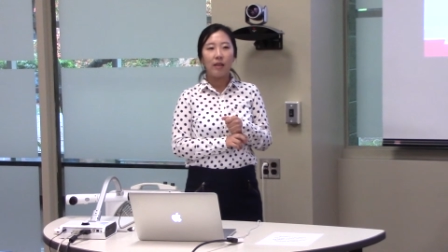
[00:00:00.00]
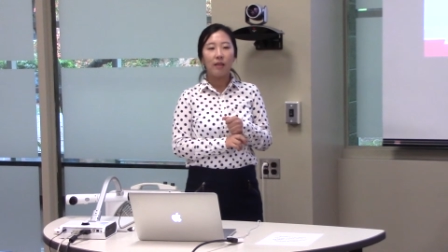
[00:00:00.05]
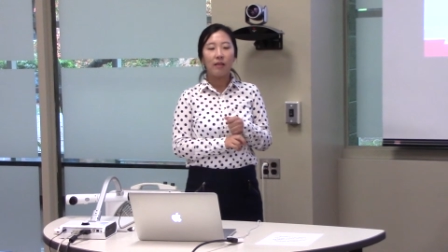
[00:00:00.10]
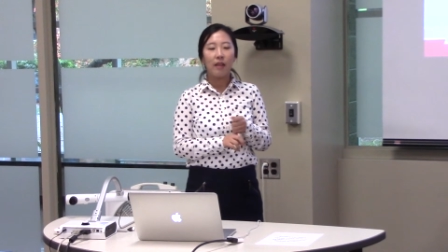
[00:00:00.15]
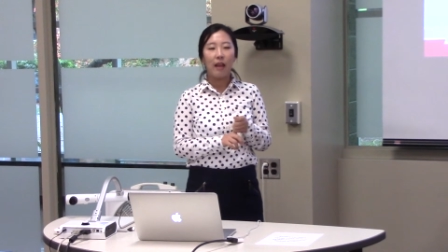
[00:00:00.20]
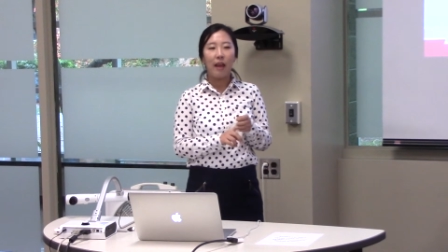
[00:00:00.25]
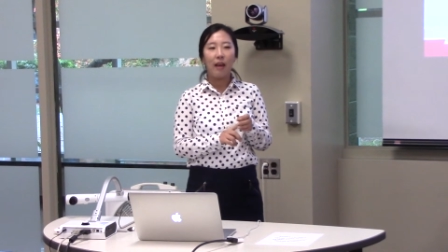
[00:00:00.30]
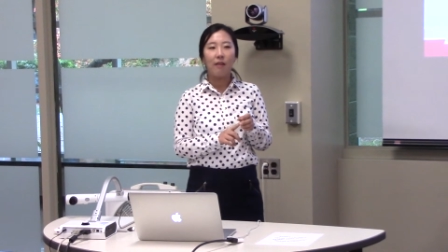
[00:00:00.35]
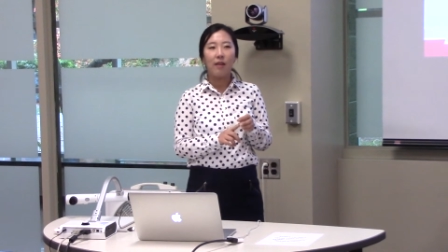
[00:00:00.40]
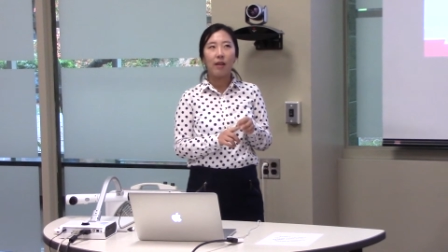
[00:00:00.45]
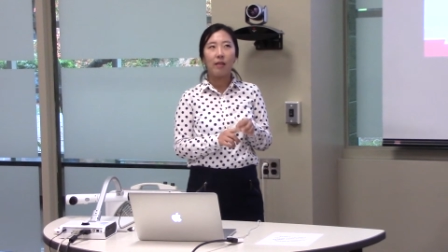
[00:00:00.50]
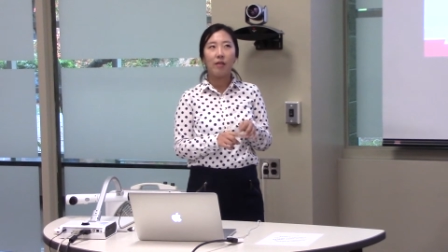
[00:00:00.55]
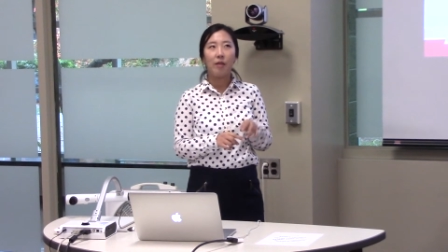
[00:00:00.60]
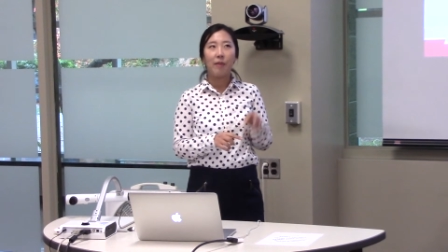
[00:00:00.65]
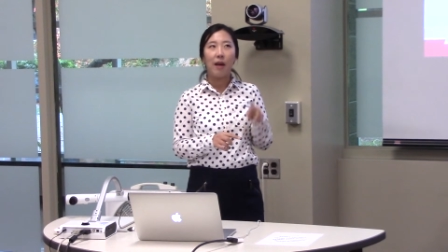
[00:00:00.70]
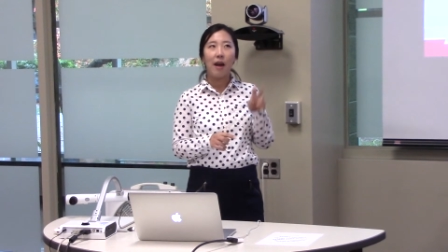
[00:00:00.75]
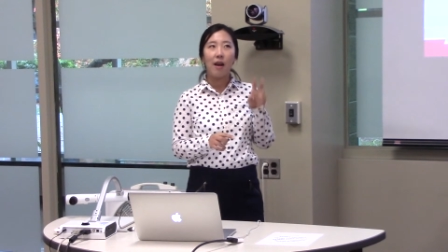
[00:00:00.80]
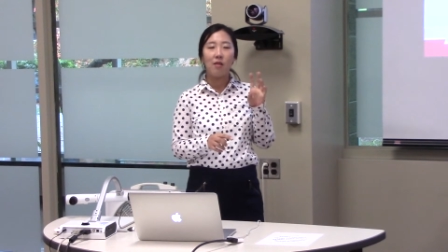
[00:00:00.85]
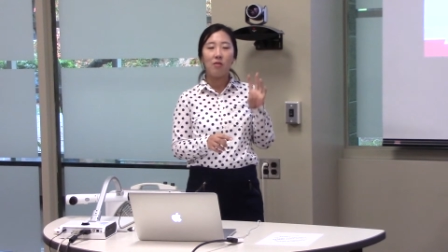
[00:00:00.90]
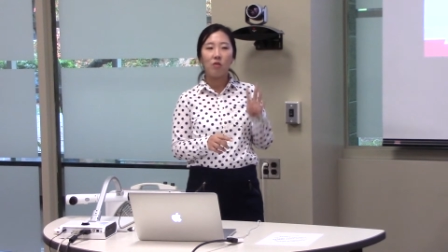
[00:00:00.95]
there are some
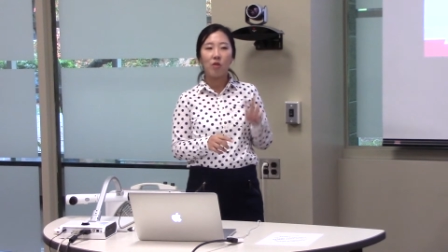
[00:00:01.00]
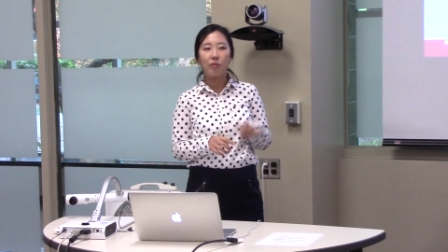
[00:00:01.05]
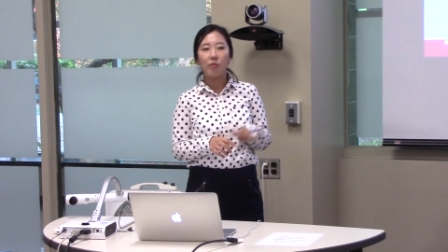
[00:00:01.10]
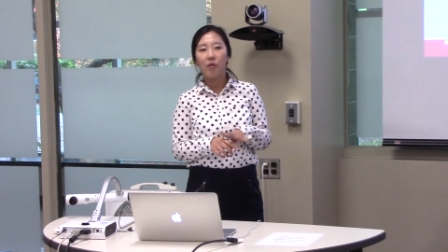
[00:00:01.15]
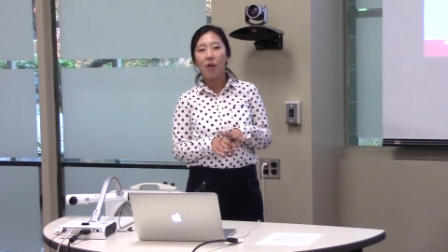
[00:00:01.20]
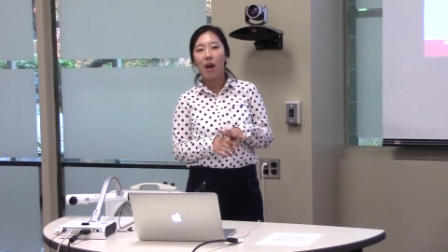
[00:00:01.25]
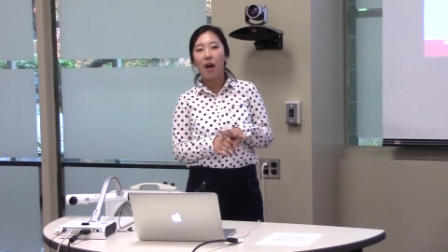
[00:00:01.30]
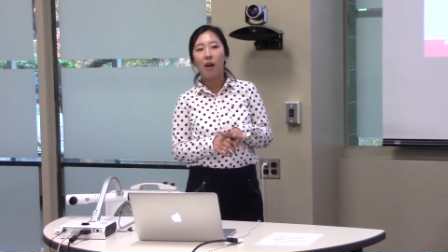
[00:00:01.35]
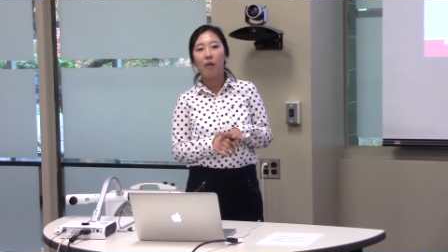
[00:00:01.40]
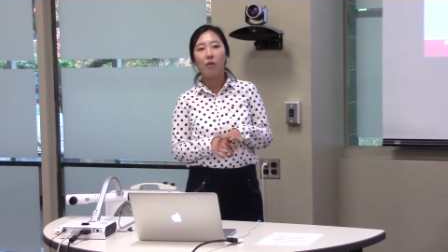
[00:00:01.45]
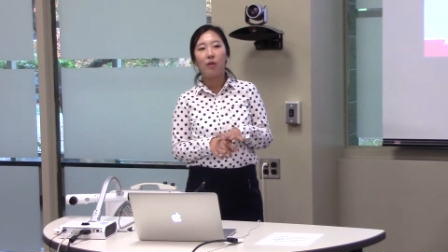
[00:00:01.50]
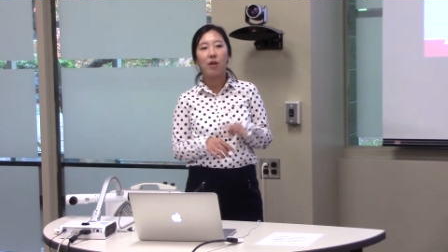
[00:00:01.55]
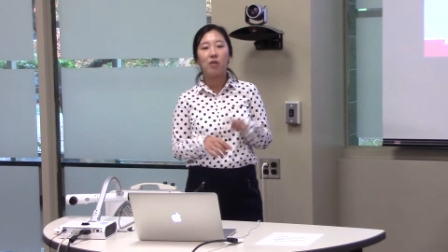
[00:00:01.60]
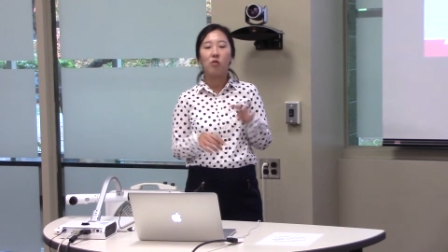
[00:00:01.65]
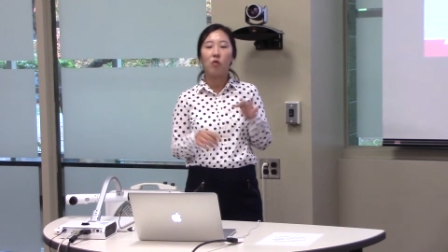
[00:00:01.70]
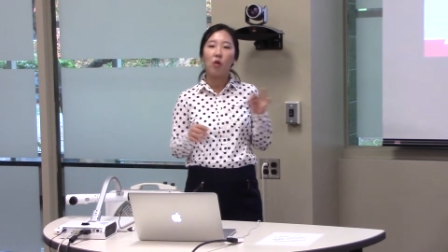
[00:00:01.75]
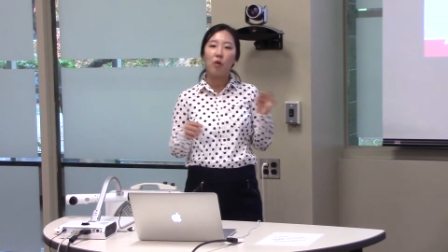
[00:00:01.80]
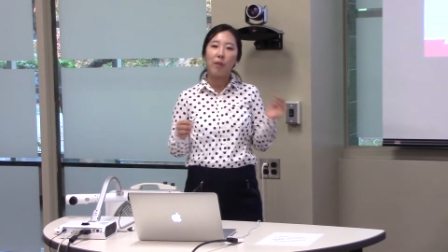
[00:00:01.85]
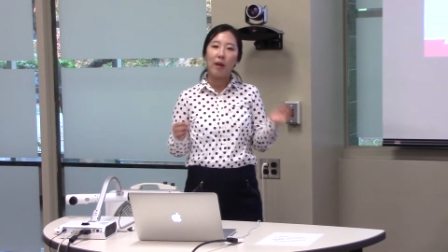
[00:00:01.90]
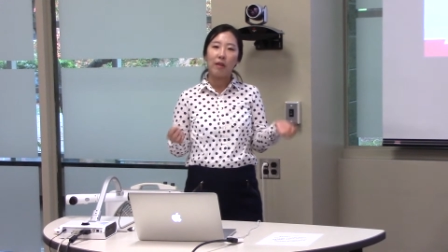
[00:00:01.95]
algebra or
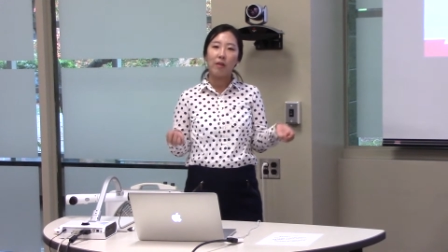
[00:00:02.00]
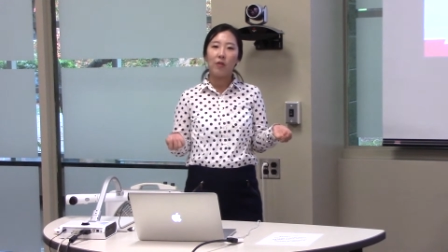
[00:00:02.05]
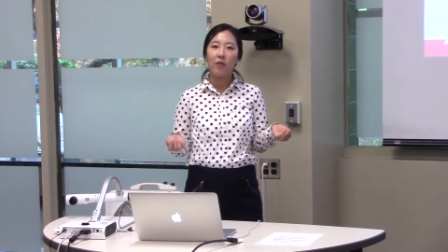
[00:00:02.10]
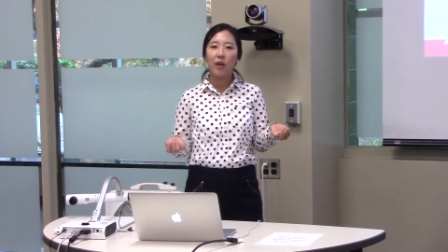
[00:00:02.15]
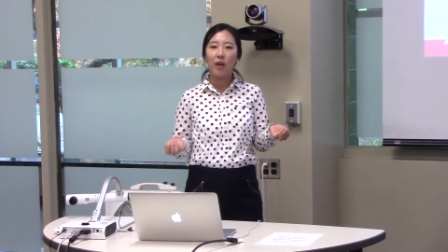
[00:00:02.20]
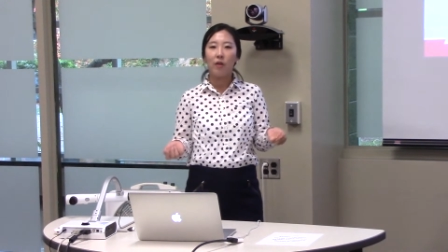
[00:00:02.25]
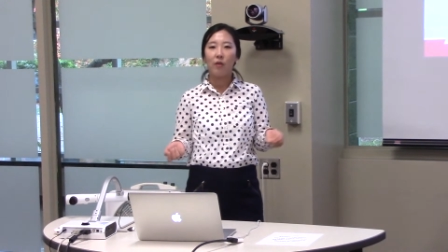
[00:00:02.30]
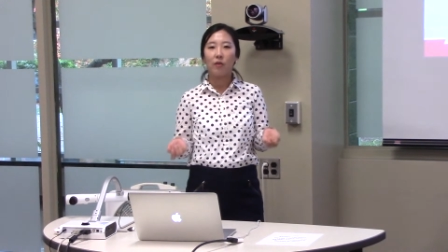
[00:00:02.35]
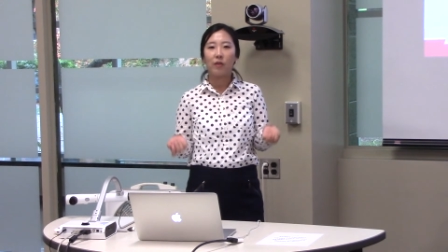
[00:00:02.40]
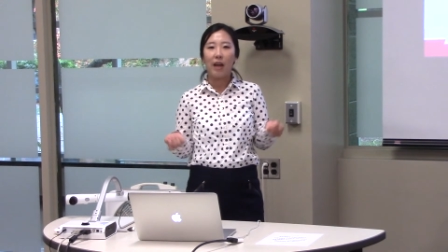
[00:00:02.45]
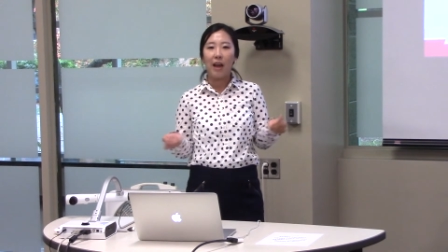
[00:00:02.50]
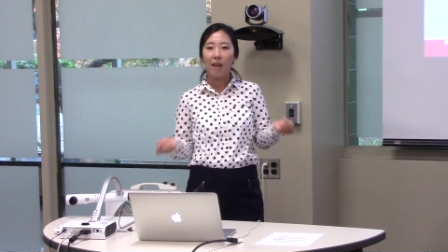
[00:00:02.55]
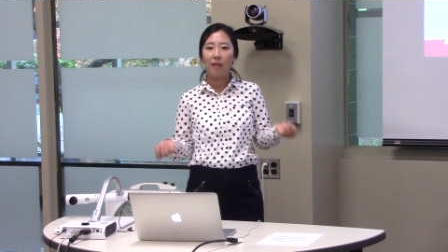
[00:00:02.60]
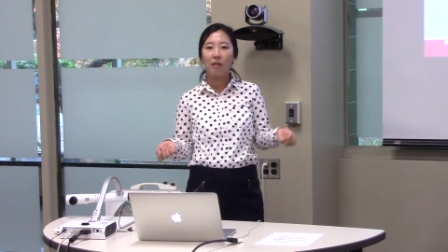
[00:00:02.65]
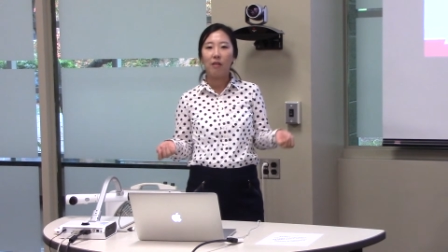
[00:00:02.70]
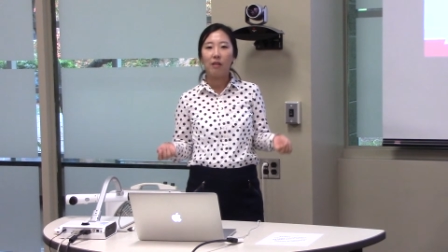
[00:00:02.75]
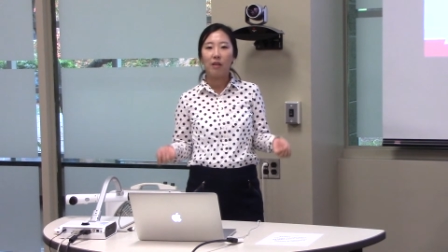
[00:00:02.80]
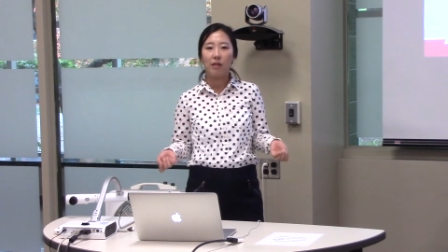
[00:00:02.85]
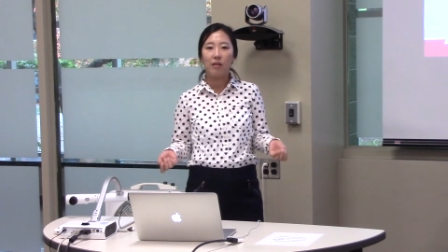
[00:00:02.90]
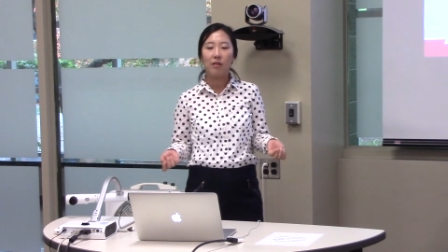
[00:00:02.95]
geometry or
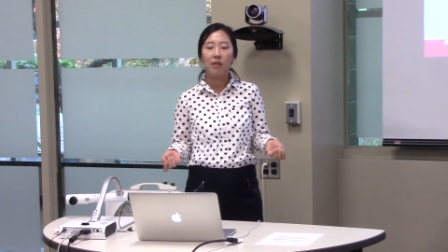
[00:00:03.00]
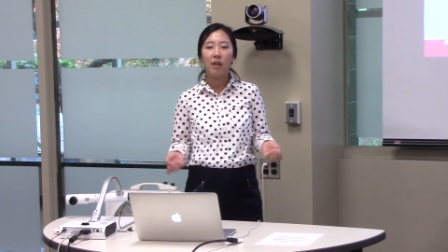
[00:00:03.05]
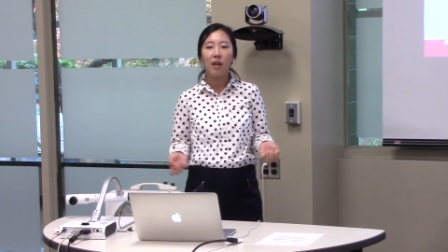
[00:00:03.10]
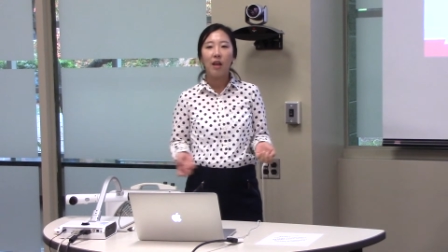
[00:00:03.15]
calculus.